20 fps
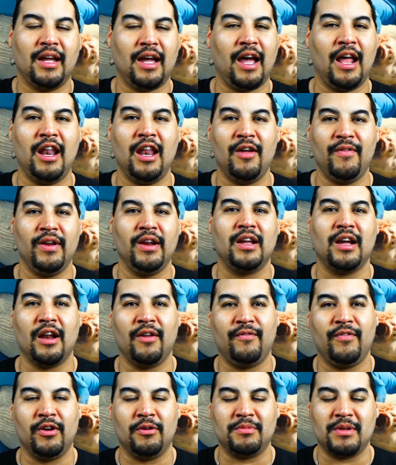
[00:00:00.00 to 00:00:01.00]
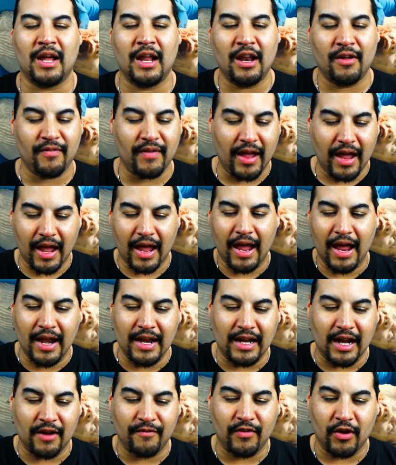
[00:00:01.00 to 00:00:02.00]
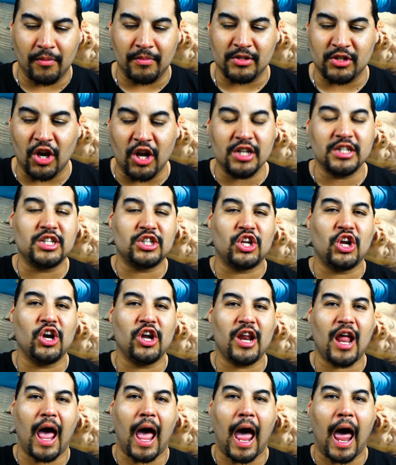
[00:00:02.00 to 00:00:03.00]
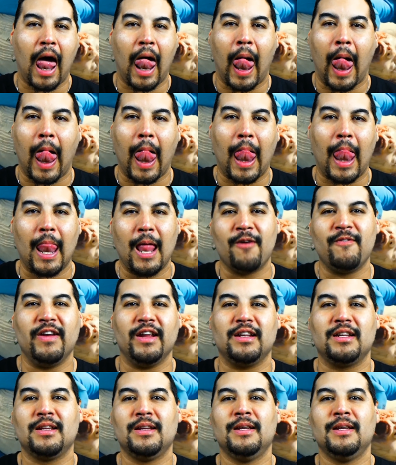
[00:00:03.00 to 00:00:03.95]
I love any kind of films. I love any kind of film. As long as it's good, I'll love it.